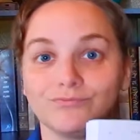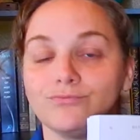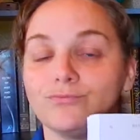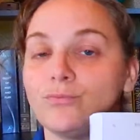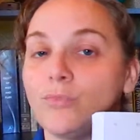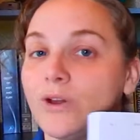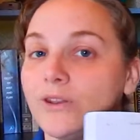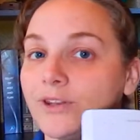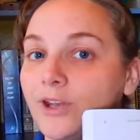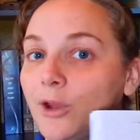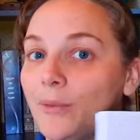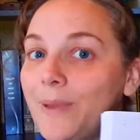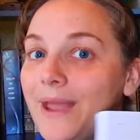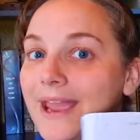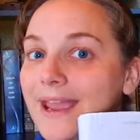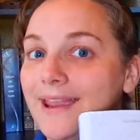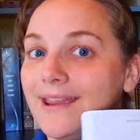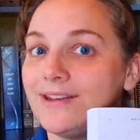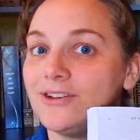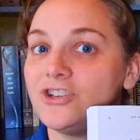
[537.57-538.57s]
one little
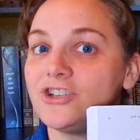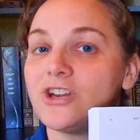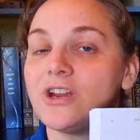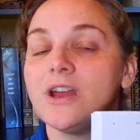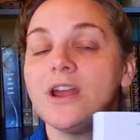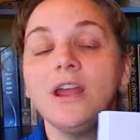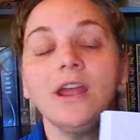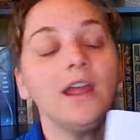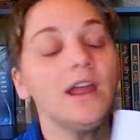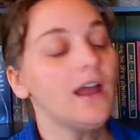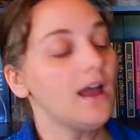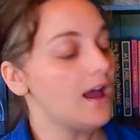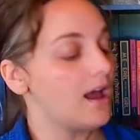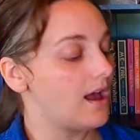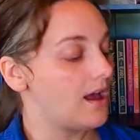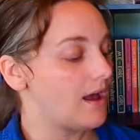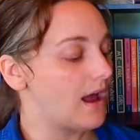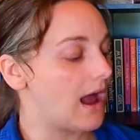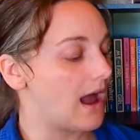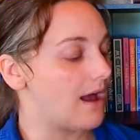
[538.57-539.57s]
page.
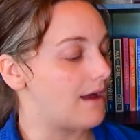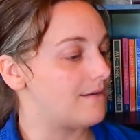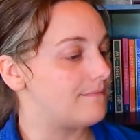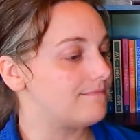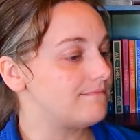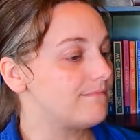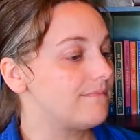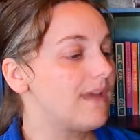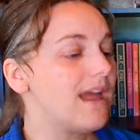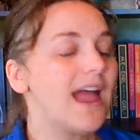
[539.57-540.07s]
And